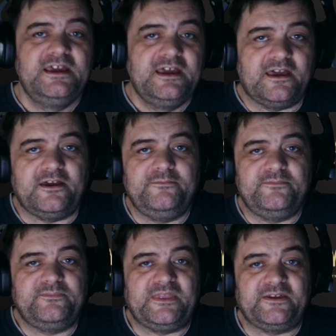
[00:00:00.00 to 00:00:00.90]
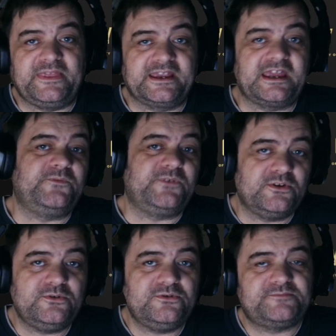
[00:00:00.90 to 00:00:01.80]
they're getting
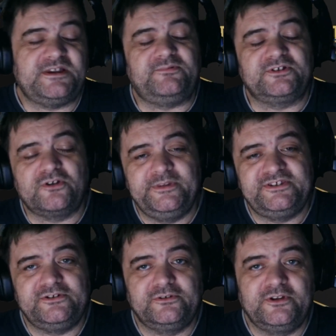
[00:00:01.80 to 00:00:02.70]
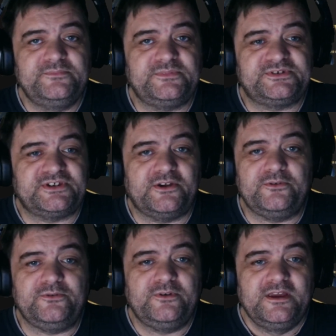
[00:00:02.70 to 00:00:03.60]
views, people are commenting on them.
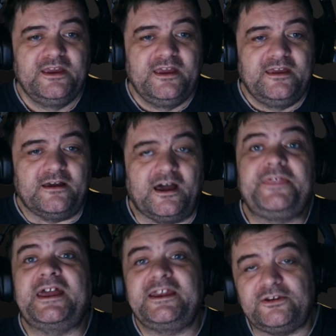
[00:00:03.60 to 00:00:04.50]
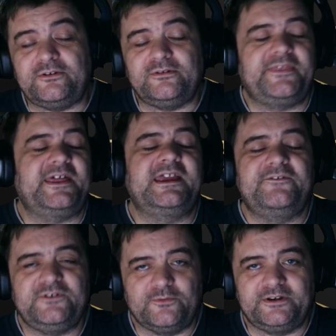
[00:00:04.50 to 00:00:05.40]
So I thank you, I thank
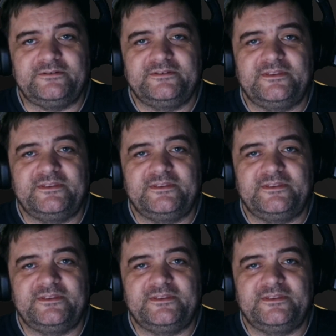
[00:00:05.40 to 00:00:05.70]
everyone.